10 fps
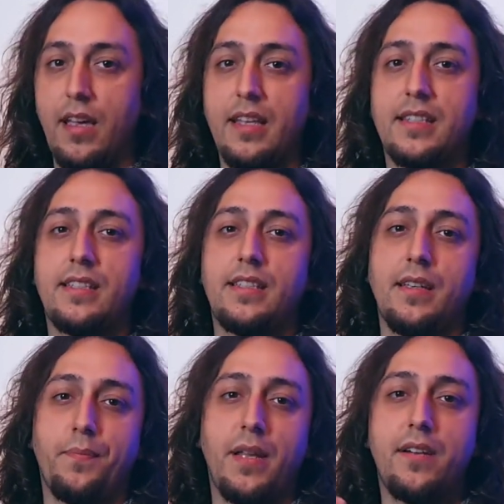it's
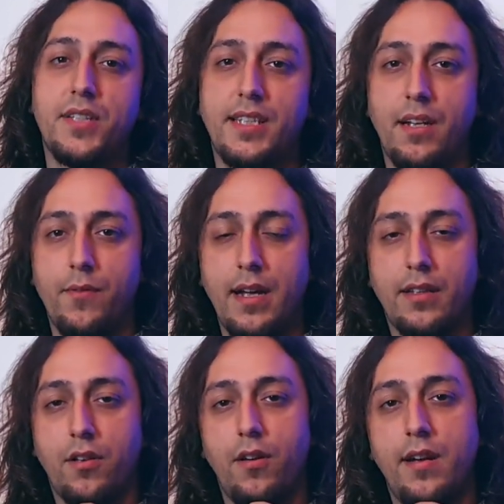players'
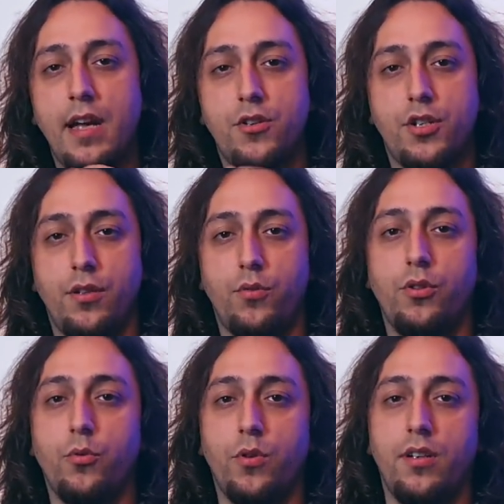direct connection to
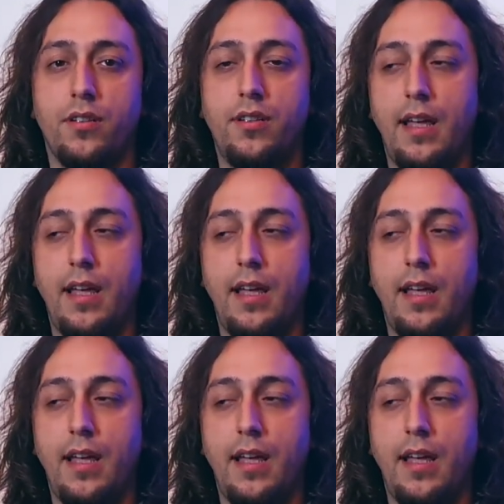the world,